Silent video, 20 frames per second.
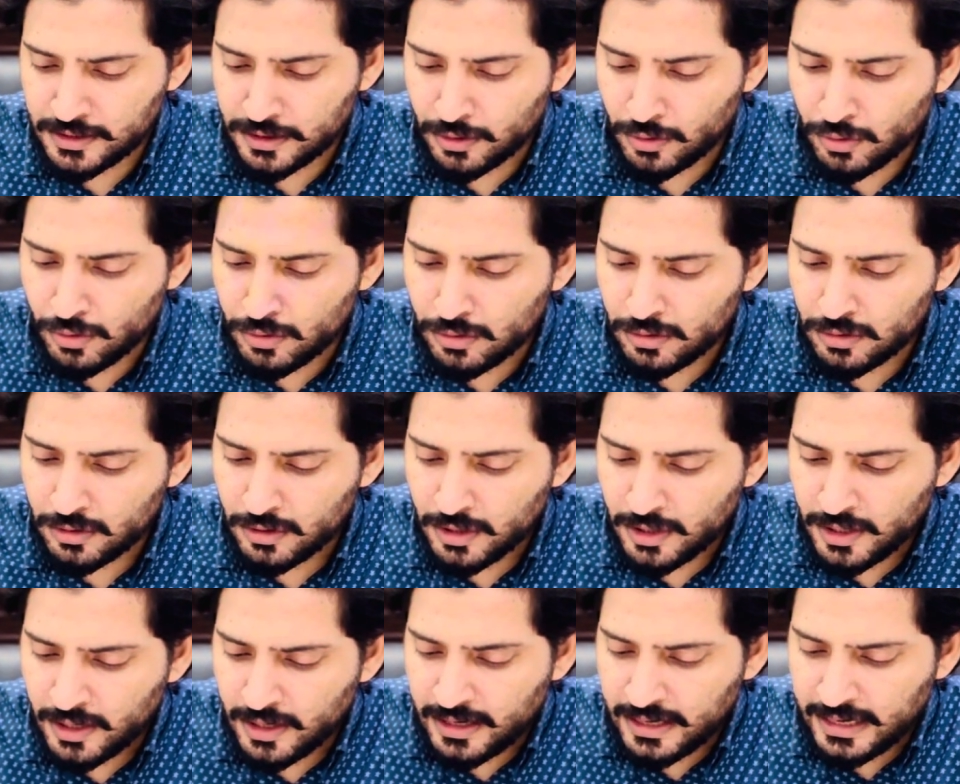No,
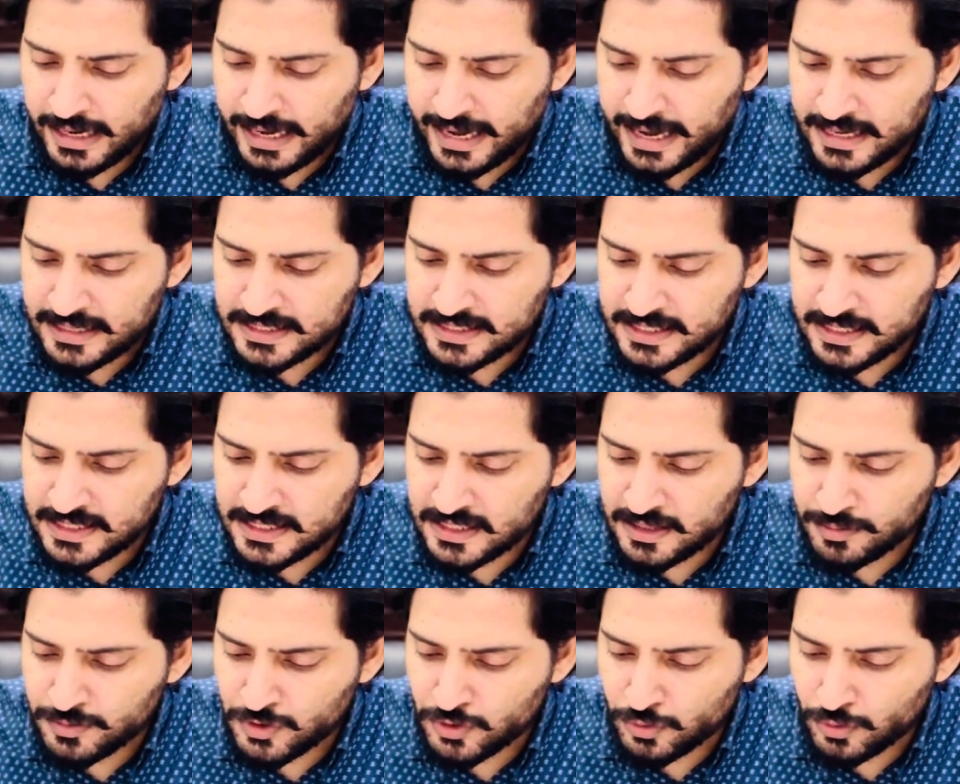as
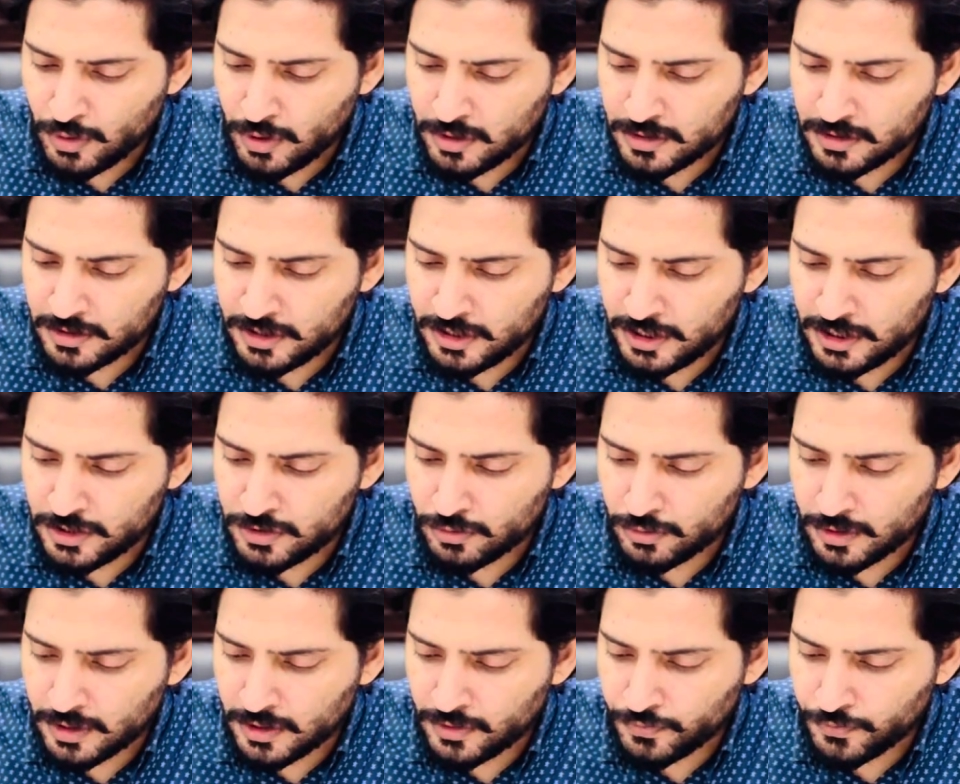systems do not need
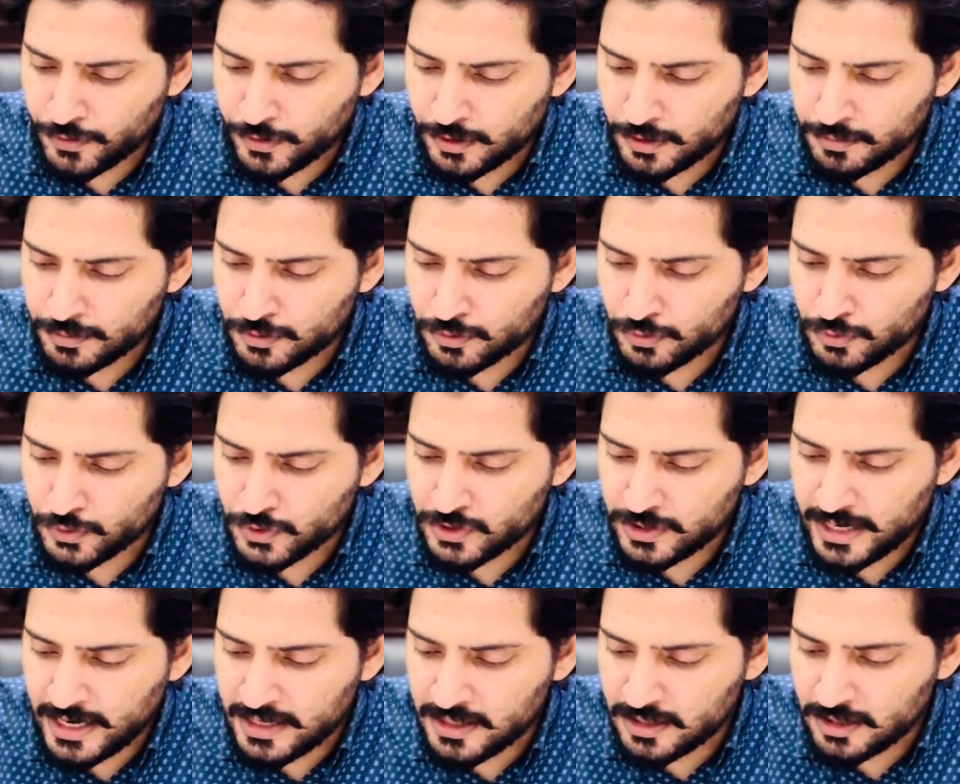to conform to
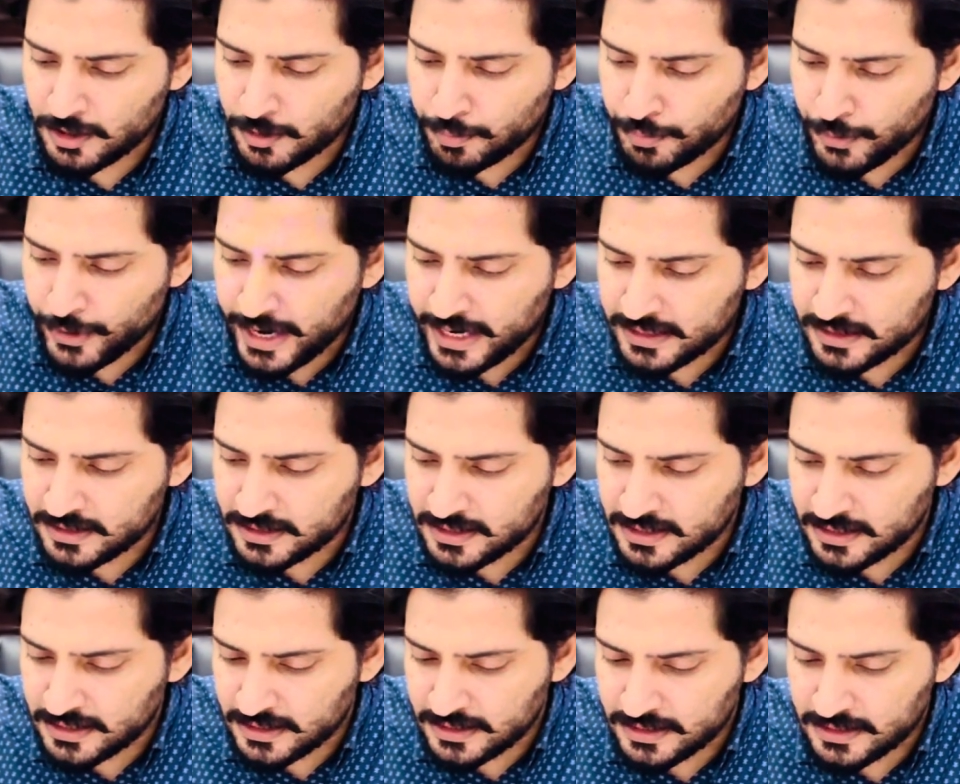standard
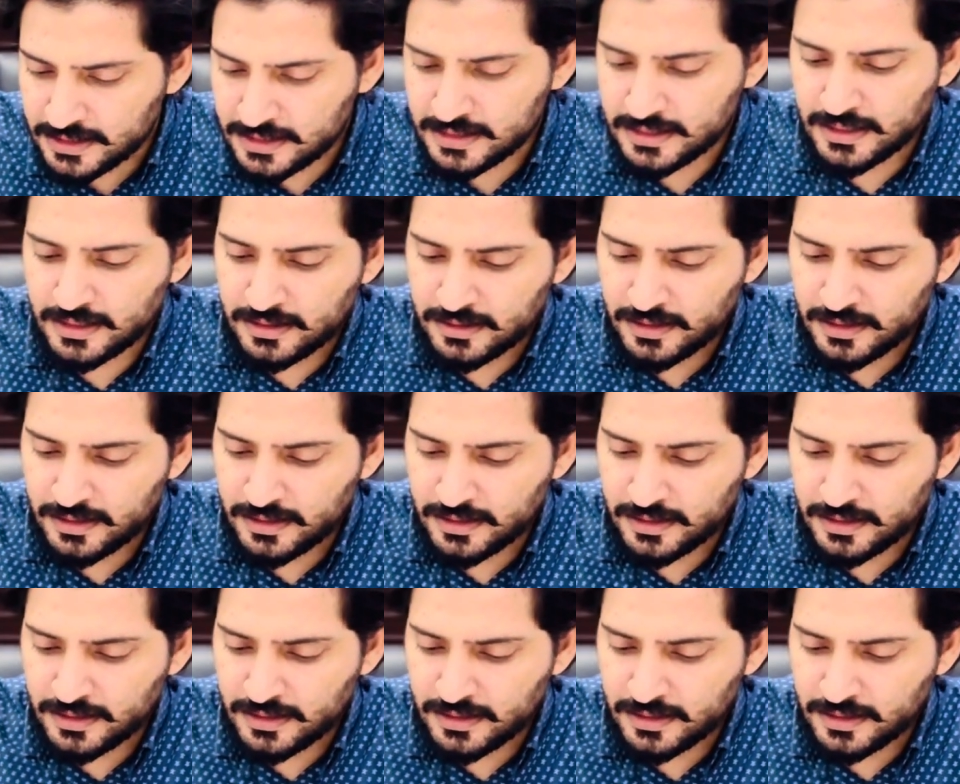practices.